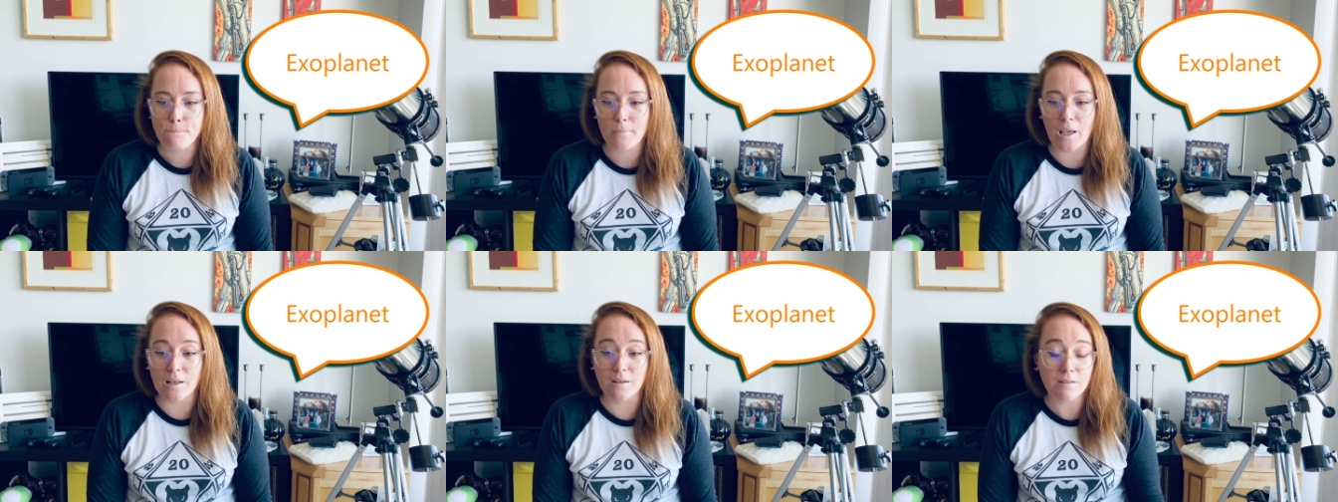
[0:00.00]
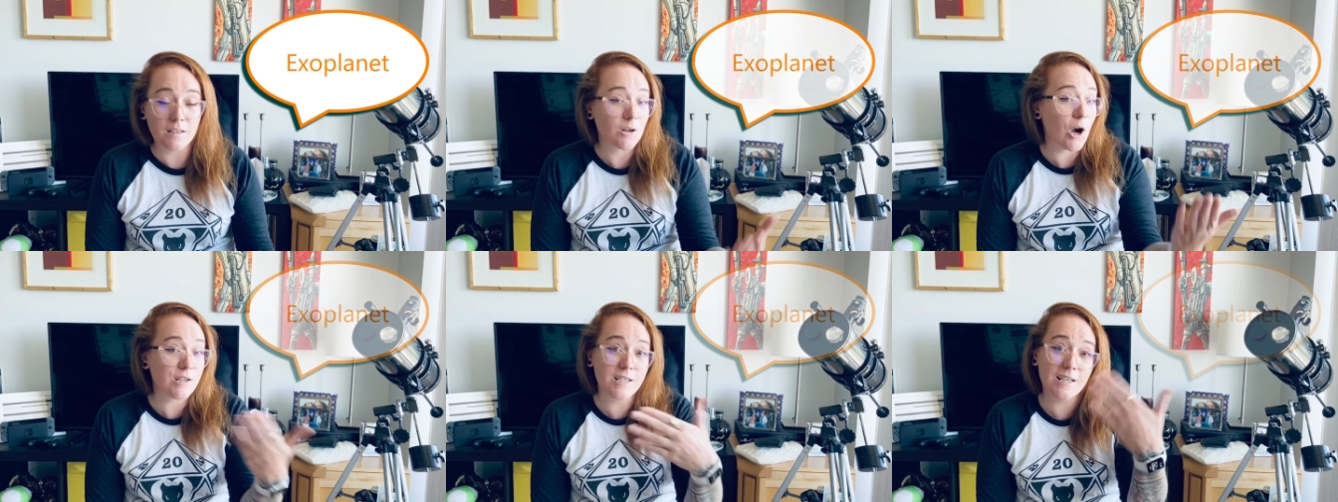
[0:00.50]
And
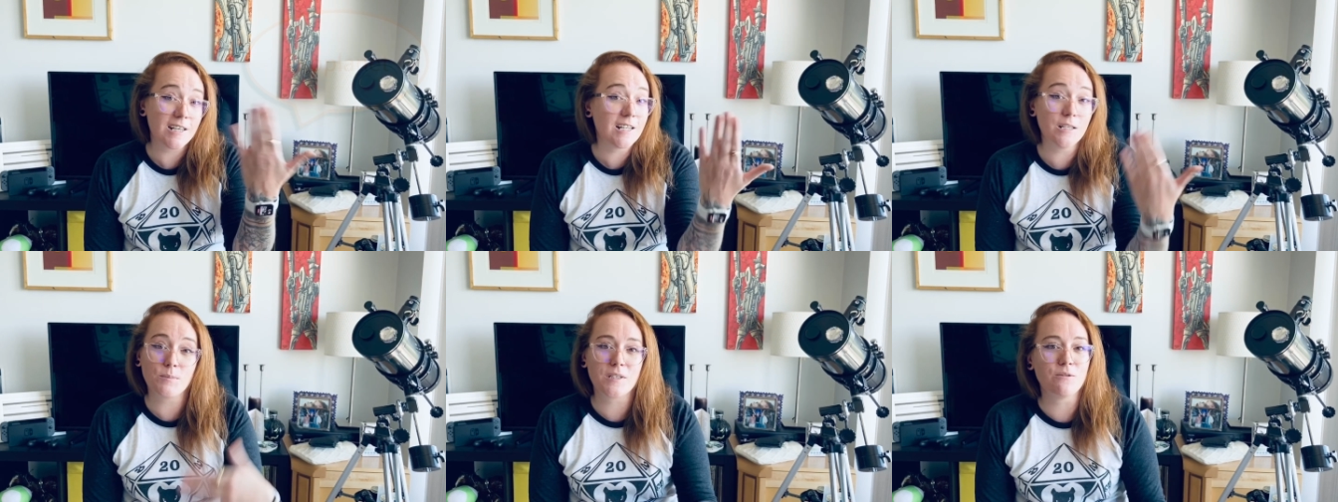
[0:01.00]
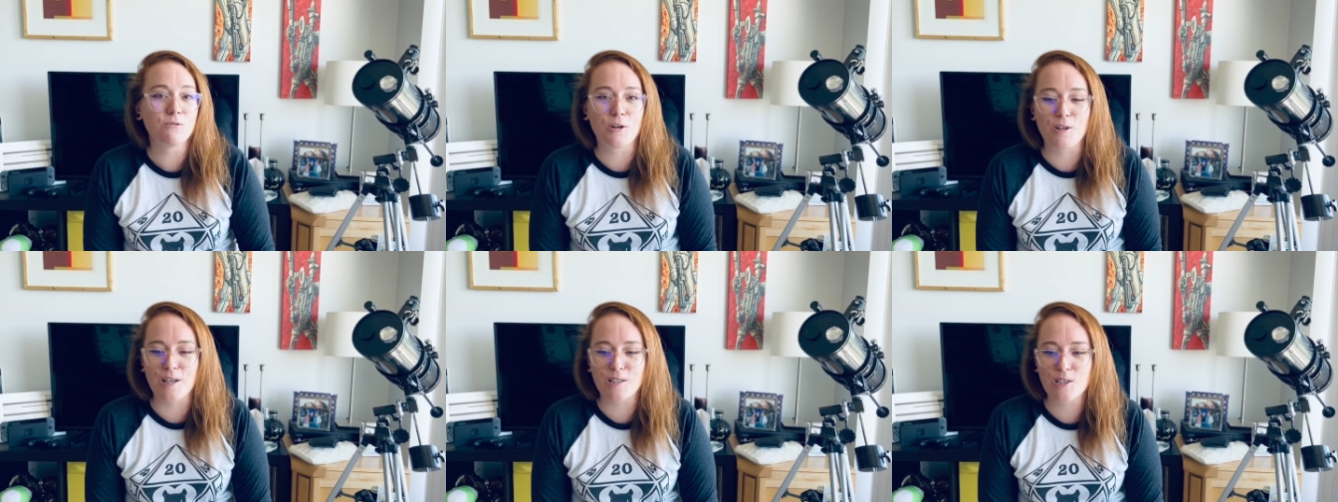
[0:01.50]
causing an eclipse in front
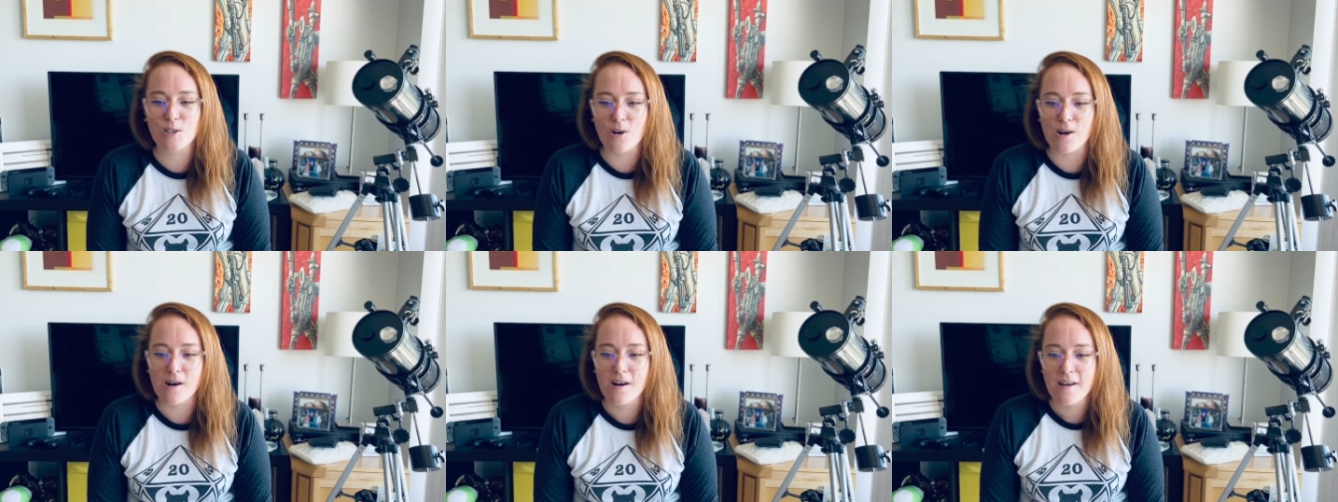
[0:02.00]
of that star.